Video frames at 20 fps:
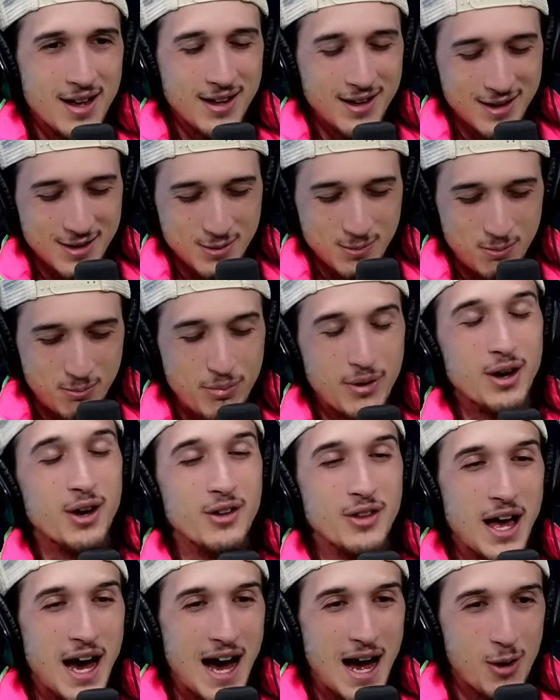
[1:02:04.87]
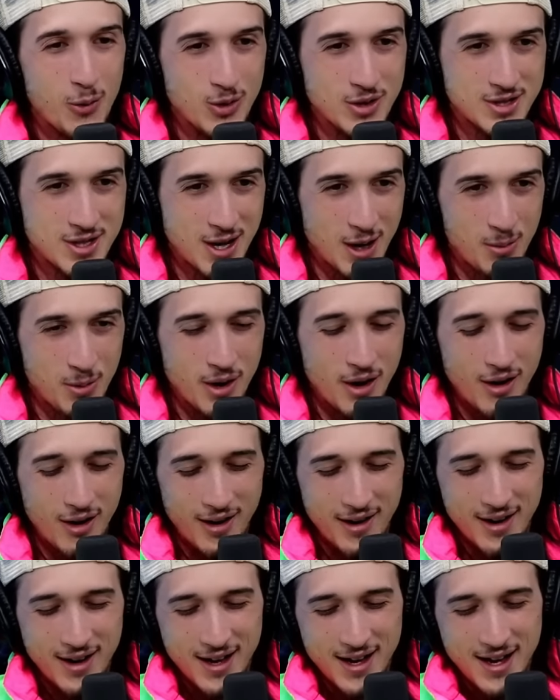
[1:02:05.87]
Because Bill Nye was coming
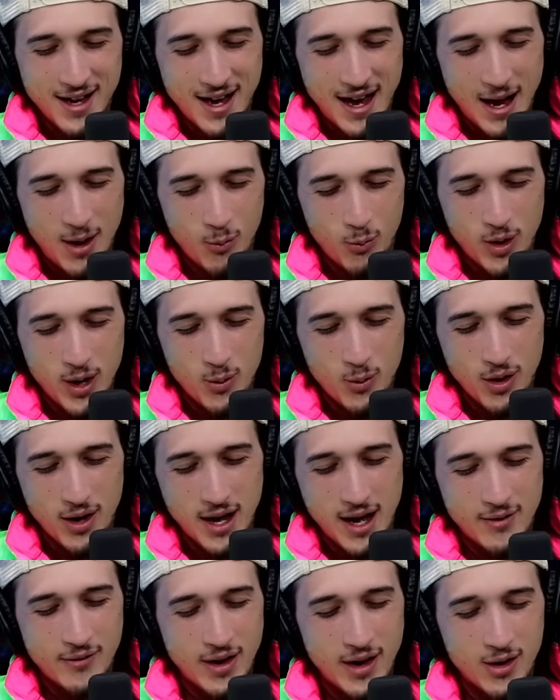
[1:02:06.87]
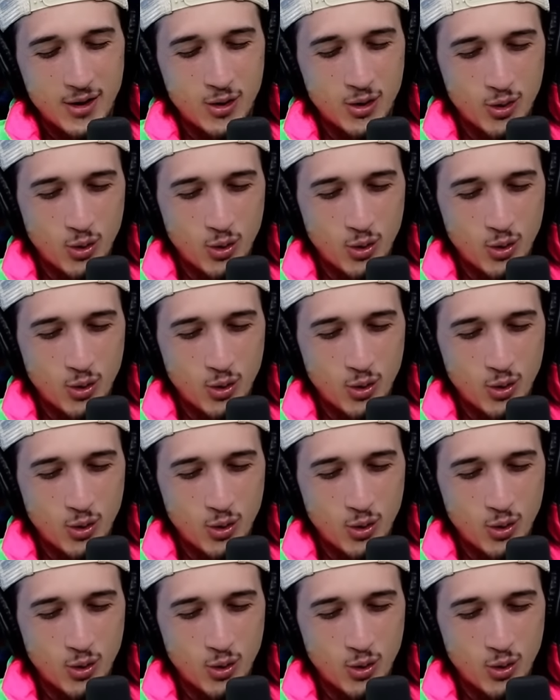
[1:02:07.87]
on and we would have a